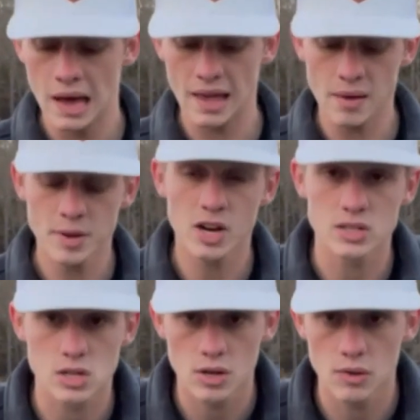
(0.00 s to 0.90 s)
I am
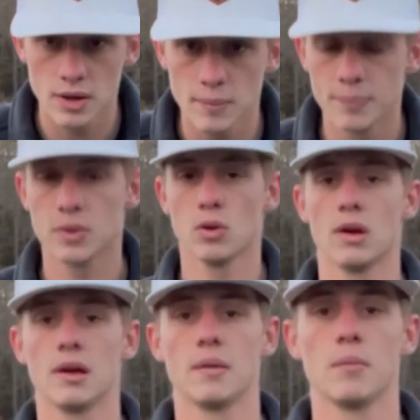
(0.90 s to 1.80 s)
curious to know, though,
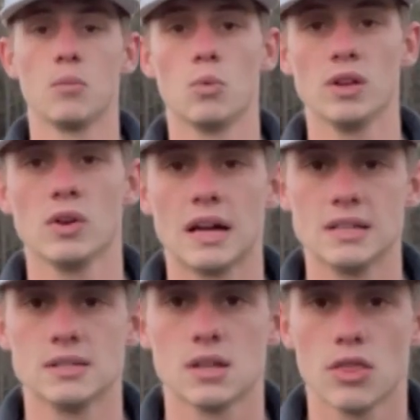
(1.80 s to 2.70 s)
what you guys